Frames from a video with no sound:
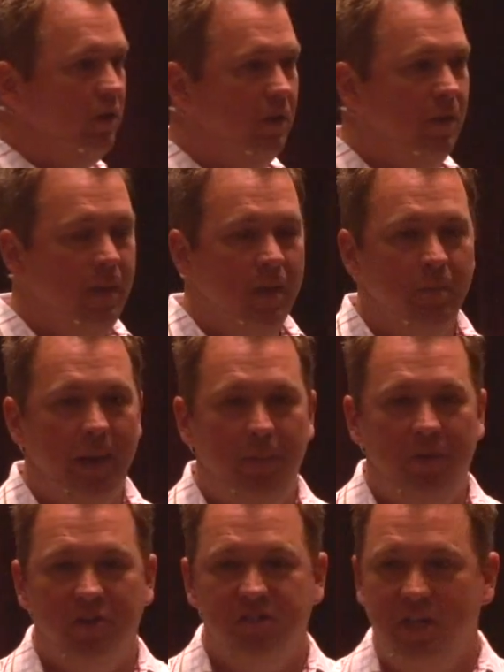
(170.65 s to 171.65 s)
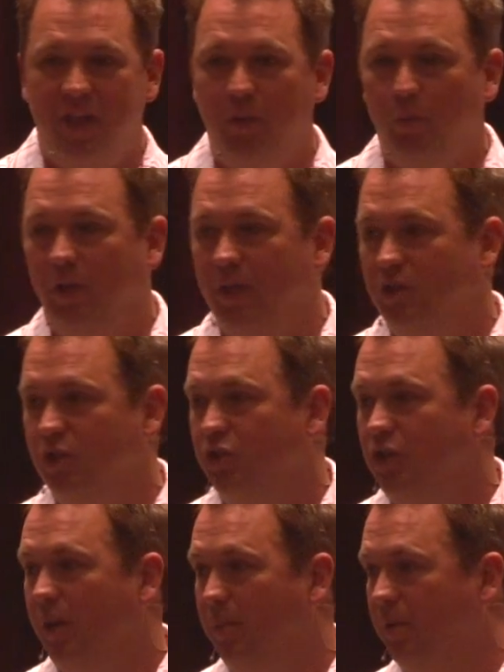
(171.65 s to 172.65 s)
And maybe there's another
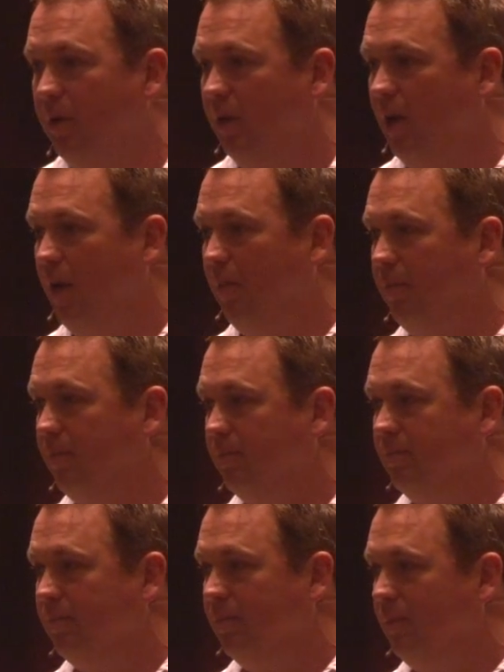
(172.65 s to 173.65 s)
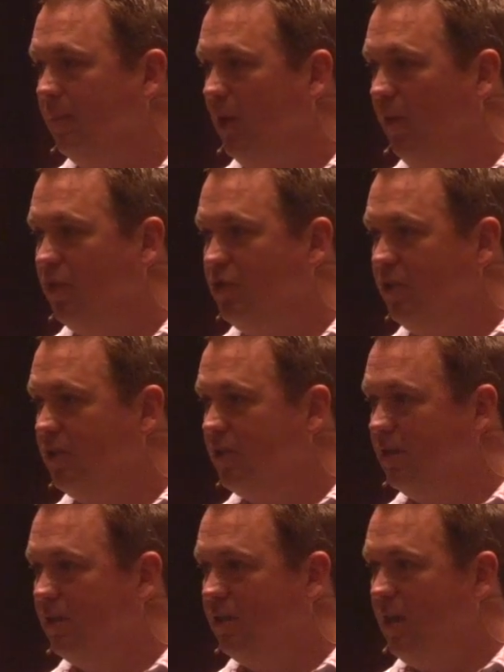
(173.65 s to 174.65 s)
relationship, that's
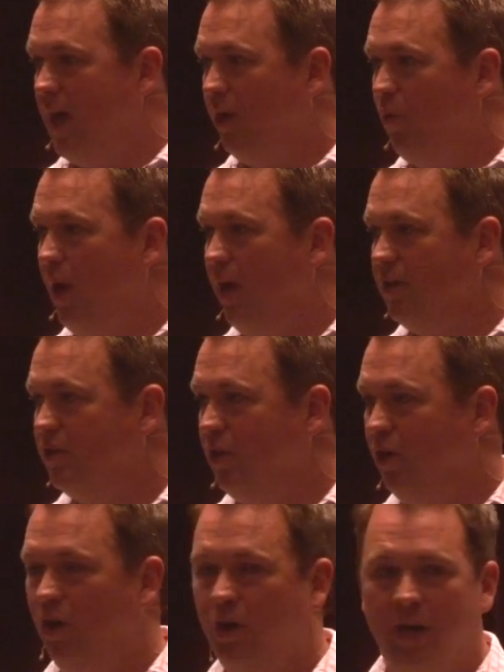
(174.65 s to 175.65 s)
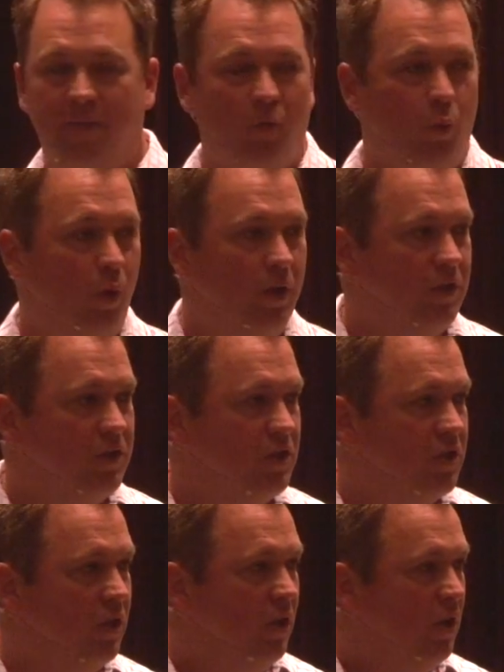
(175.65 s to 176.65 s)
just not quite as good, or it never
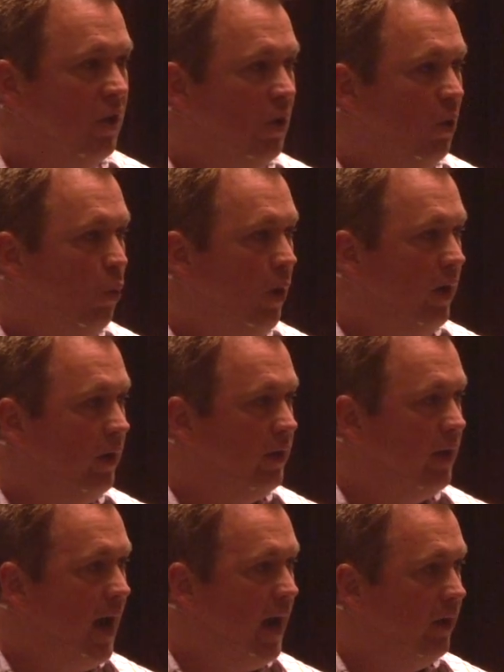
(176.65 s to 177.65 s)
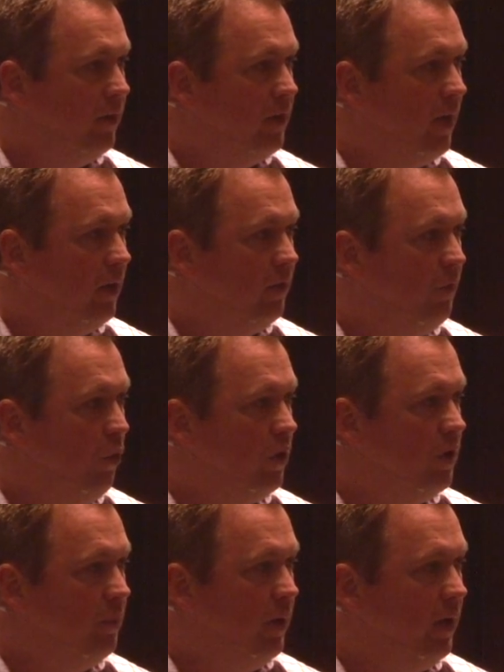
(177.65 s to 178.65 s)
was what God intended for it
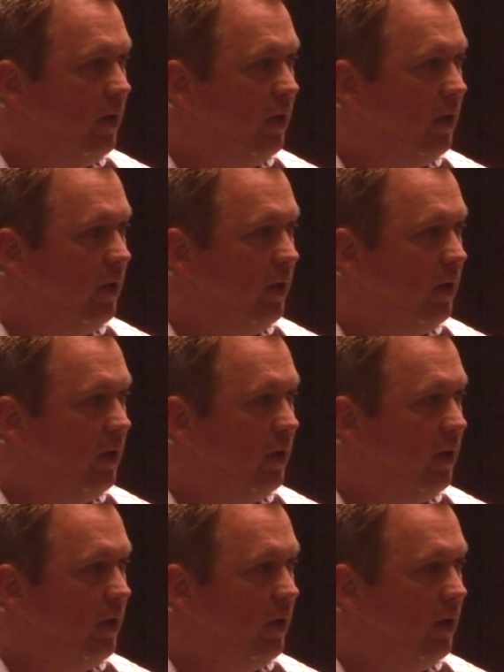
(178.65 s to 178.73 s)
to be.